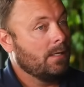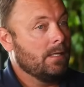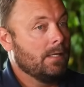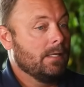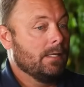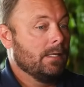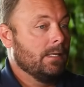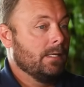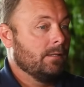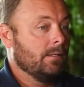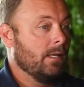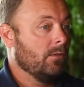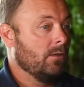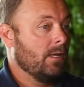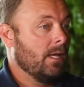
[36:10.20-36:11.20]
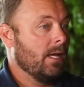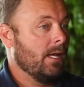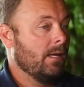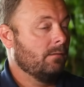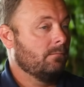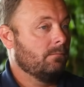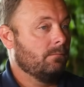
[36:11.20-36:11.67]
At the end of the
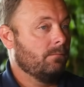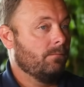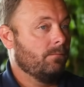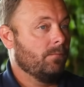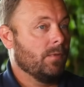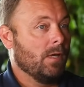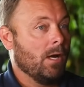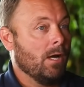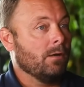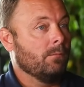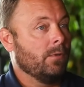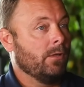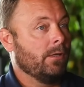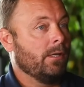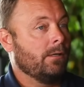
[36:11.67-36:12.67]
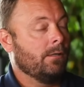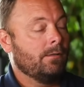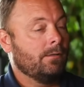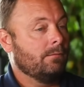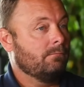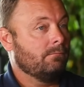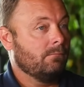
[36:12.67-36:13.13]
day, the $100
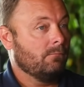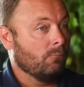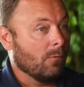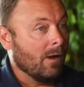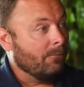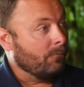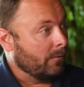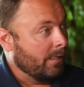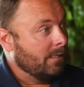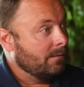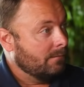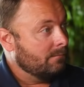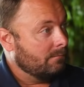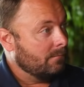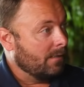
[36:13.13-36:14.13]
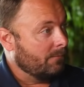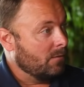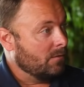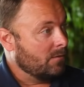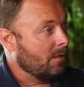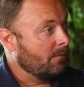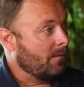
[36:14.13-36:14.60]
million, roughly, if
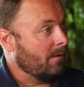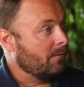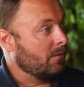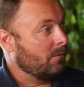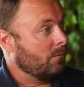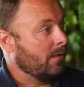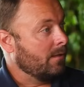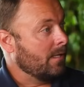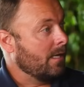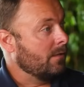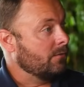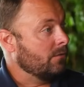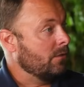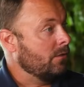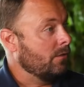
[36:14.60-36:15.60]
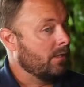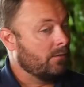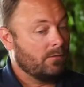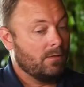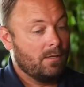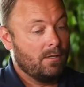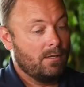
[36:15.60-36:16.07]
you sell 520,000
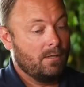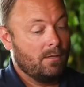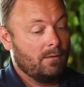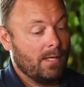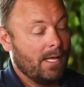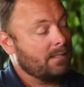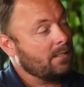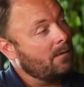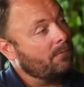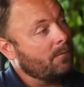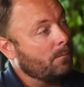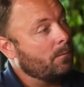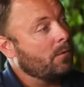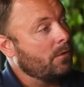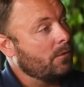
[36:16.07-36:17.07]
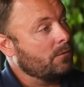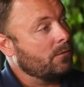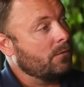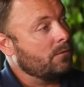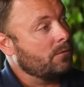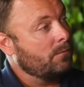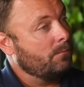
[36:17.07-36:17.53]
units, that's come from
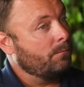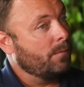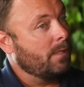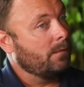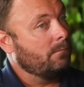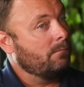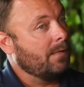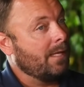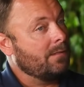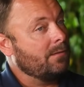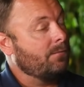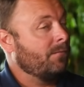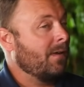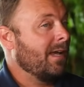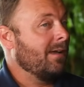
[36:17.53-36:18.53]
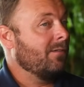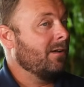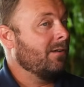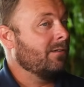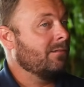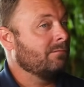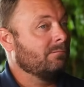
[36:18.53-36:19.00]
producers, but that's a
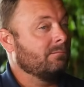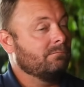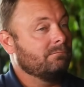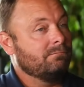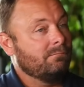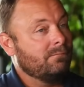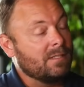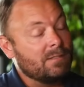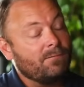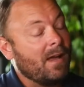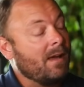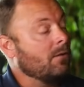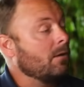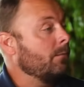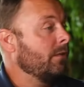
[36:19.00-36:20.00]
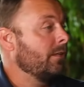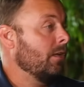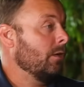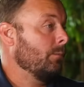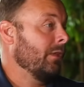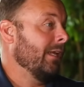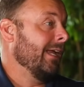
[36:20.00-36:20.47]
$500
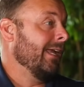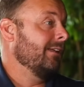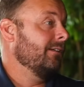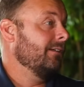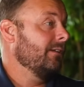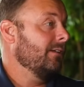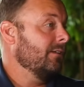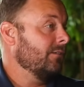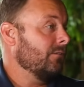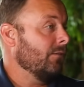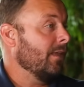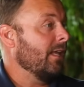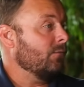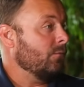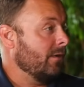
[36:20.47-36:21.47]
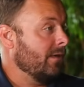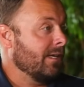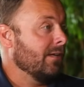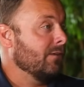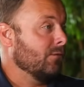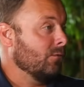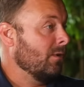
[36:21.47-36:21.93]
million plant. So that's where you
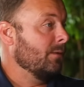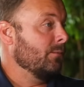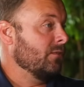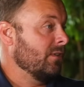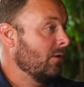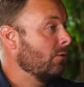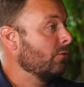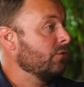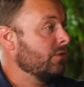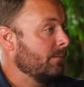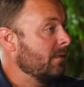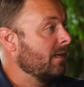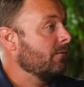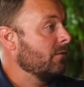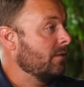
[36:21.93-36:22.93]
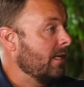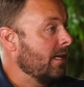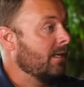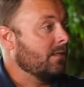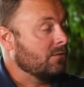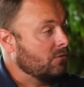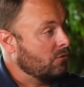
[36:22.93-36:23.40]
get your 20% ownership, give or
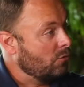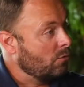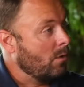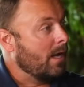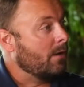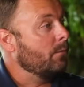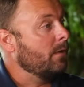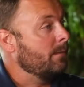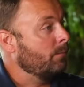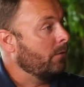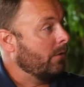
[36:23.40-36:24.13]
take. It's a true equity